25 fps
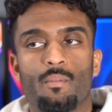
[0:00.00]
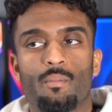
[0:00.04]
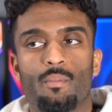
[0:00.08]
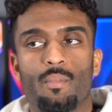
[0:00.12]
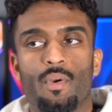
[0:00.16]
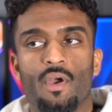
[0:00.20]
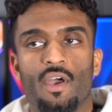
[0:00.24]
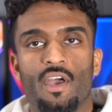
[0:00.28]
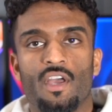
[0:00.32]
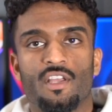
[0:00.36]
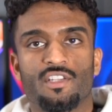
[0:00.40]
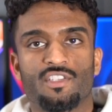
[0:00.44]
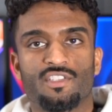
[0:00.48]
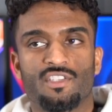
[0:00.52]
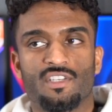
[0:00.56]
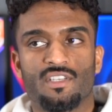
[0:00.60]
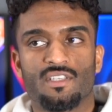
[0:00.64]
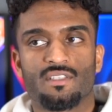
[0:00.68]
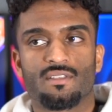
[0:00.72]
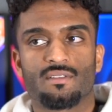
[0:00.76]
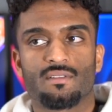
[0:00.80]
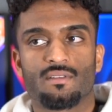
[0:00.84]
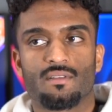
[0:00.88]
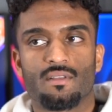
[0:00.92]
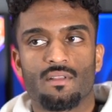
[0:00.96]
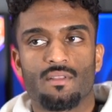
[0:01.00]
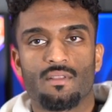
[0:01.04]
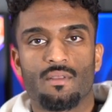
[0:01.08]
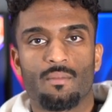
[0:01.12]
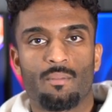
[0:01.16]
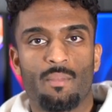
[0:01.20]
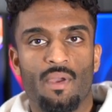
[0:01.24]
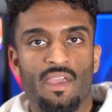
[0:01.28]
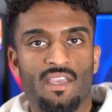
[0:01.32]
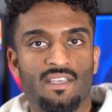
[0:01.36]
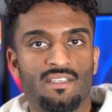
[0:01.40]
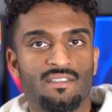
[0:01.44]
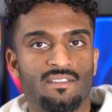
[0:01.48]
purchase the
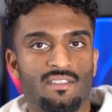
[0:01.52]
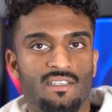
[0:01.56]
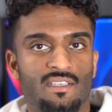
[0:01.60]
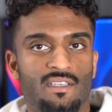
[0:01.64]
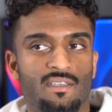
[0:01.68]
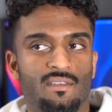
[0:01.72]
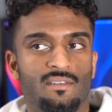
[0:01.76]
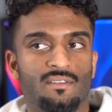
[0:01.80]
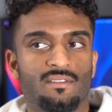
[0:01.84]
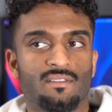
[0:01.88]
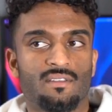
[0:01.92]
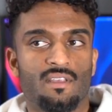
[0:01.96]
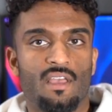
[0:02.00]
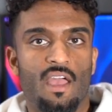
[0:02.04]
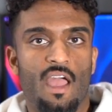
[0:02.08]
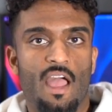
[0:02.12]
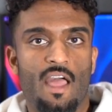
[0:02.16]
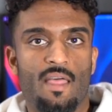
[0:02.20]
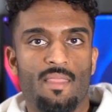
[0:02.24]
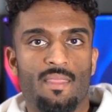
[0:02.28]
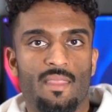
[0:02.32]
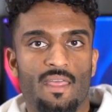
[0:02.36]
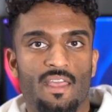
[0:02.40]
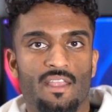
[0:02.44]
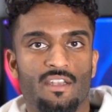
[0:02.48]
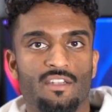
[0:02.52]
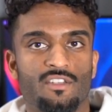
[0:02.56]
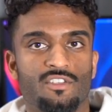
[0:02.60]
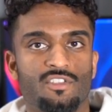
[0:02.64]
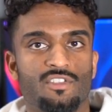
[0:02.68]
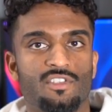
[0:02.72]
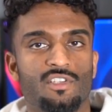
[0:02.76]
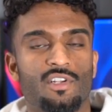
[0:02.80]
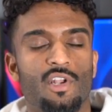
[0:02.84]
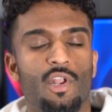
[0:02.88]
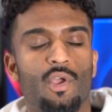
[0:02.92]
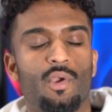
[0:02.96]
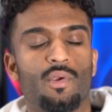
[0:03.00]
basics and then
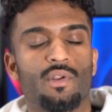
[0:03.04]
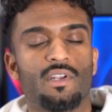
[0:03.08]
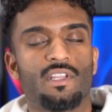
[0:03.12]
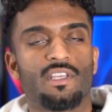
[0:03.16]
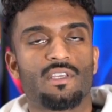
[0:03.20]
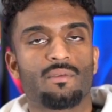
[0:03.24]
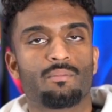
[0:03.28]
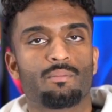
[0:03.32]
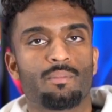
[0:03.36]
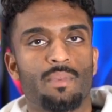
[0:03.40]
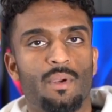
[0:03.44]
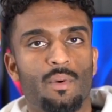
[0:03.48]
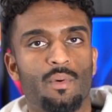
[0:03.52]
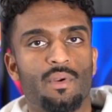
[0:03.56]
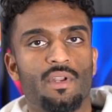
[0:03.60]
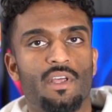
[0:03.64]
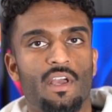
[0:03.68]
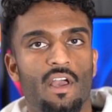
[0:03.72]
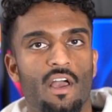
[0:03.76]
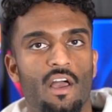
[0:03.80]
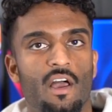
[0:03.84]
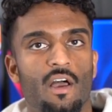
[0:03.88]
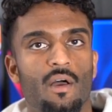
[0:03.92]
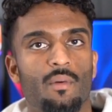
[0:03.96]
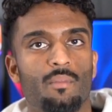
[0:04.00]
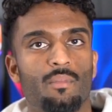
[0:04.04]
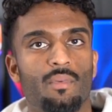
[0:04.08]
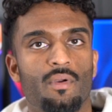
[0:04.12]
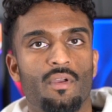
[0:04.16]
slowly build it up,